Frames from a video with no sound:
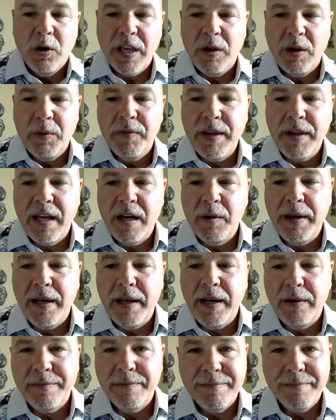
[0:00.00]
Okay, we've got
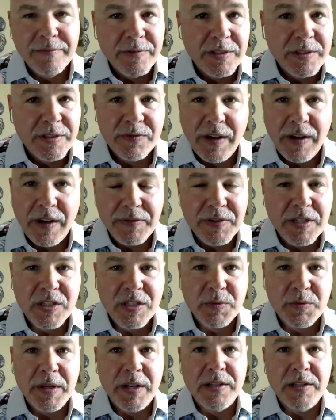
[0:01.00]
about five,
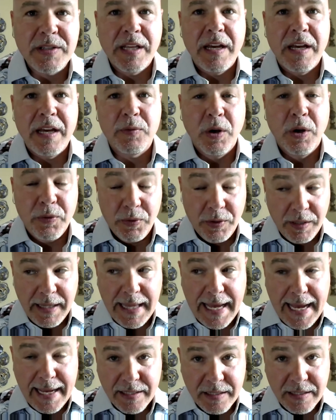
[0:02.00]
six minutes left. We'll go
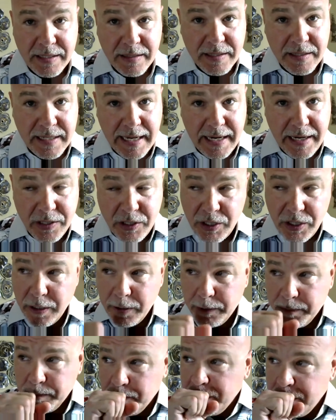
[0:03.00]
through the last stage
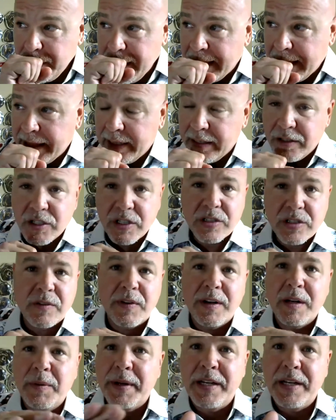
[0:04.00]
here and then yeah. just
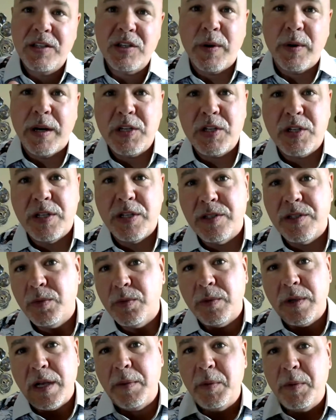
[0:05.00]
if anybody's questions,
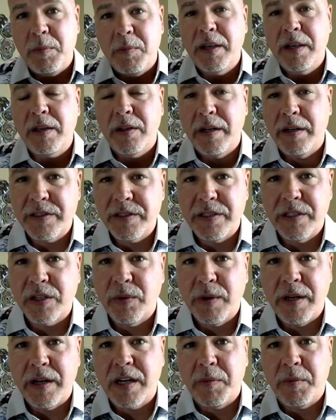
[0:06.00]
I mean, Michael and I'll
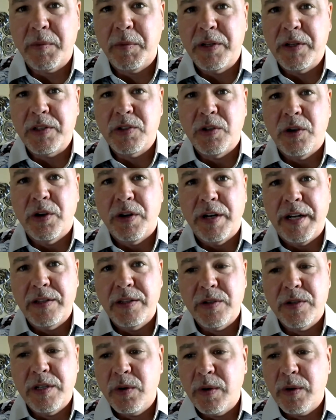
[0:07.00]
stick around a couple minutes longer to
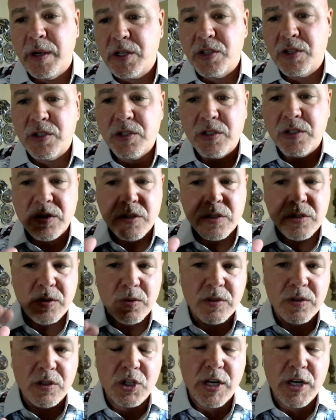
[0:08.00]
answer any questions. Just
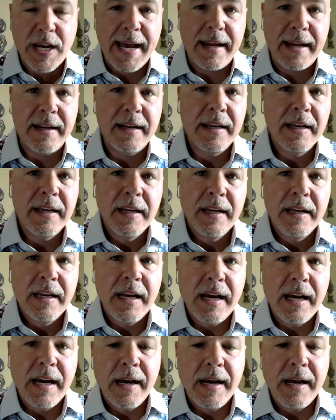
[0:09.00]
use the chat.
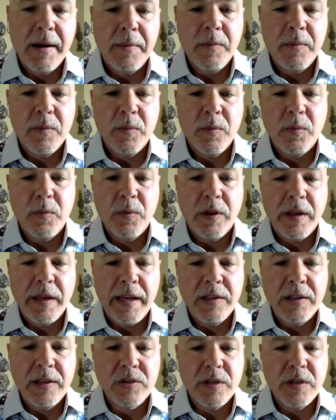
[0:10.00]
Um, we'll
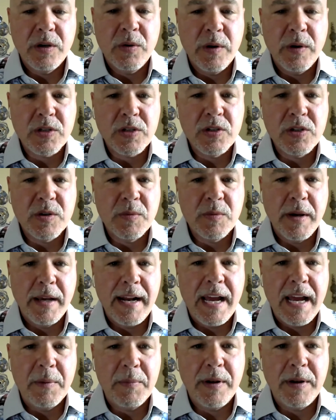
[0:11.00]
answer any questions you
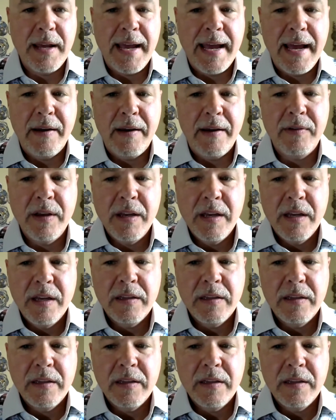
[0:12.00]
might happen to have.